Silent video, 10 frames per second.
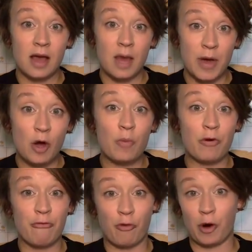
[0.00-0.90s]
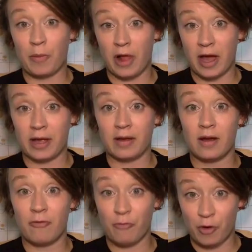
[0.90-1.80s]
about before applying
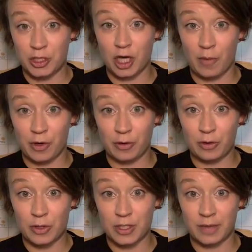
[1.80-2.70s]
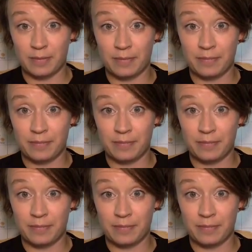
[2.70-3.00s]
for a job on a cruise ship.